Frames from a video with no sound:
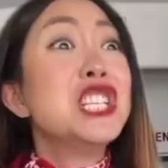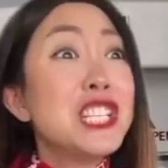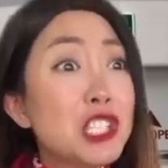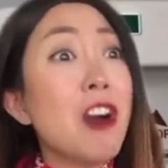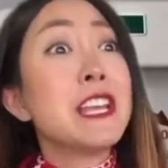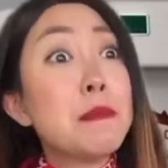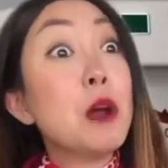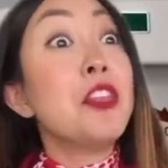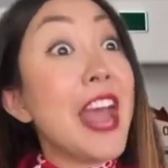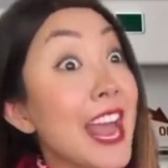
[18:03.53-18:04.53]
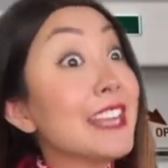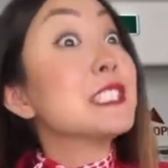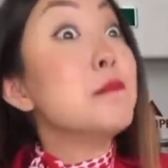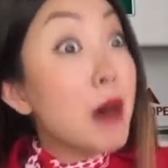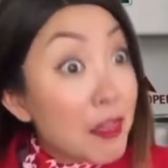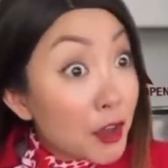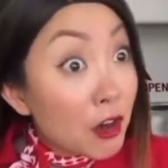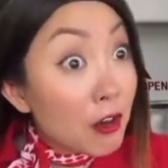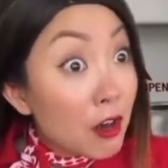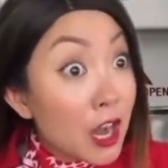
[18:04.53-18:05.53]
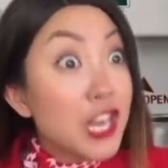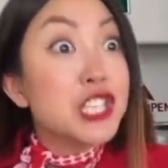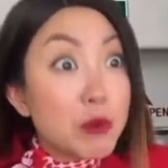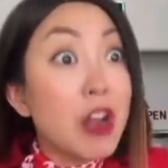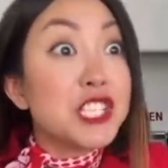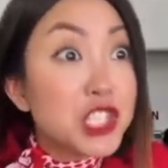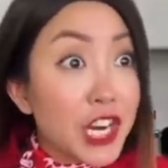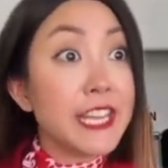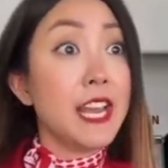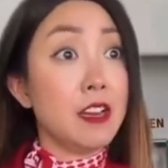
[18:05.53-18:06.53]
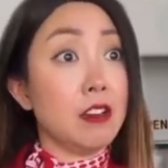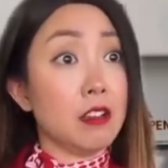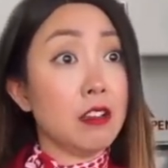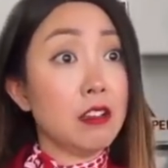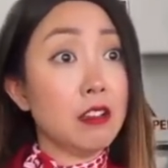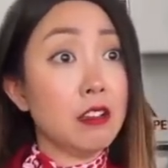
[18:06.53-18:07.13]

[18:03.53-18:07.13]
She's talking about the eggs, mother. She wants chicken!